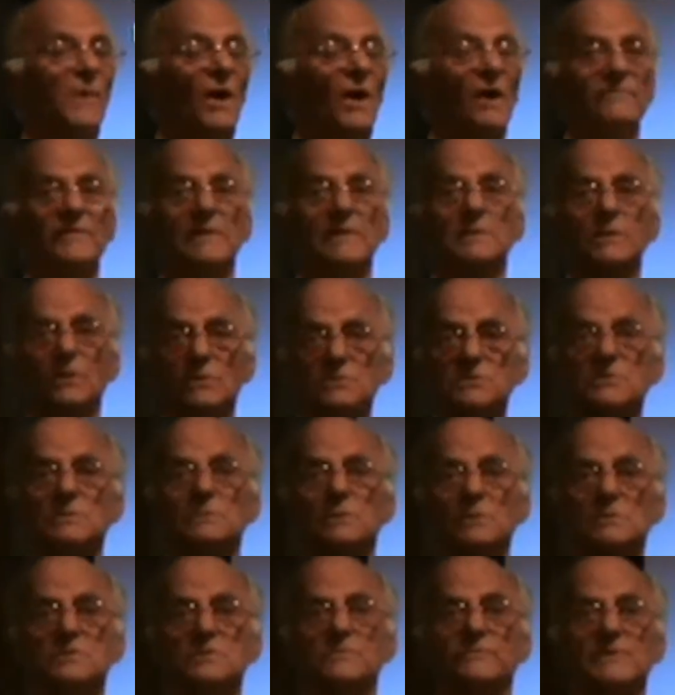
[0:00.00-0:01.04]
I've had lots
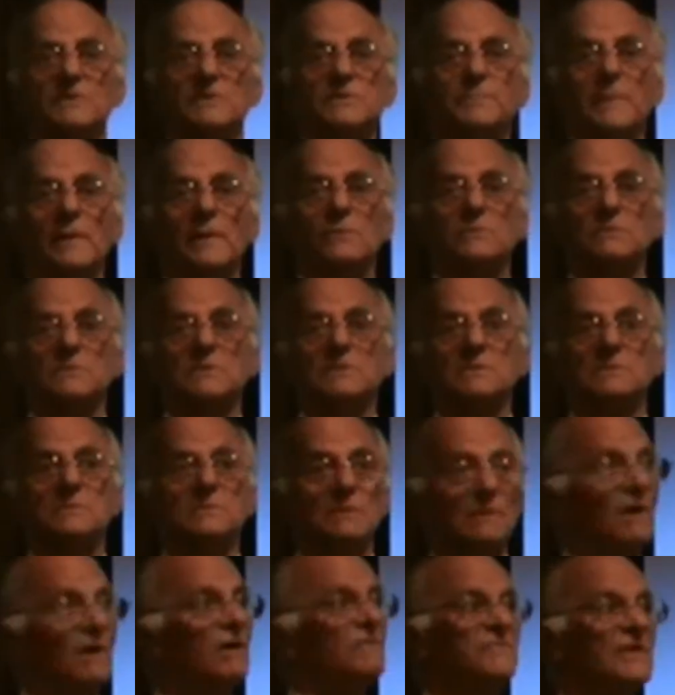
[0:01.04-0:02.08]
and lots of experiences
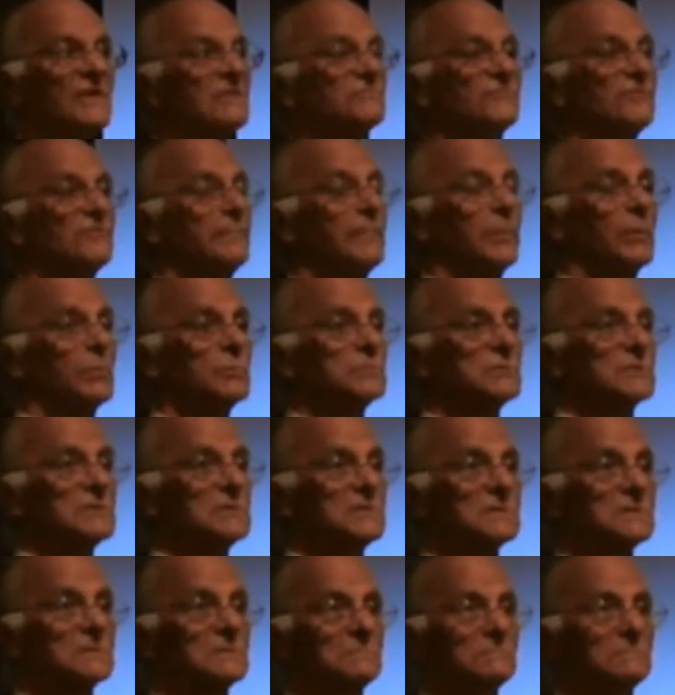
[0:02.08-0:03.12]
that I've never
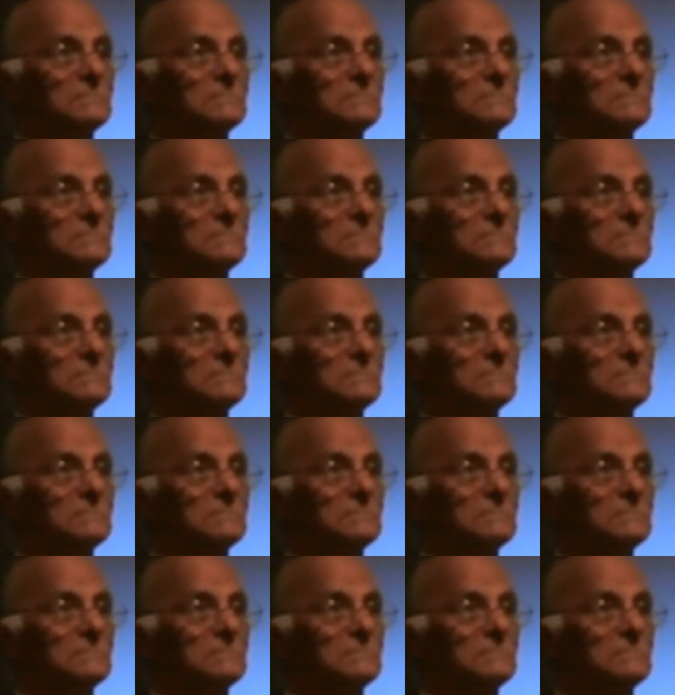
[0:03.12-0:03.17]
reported.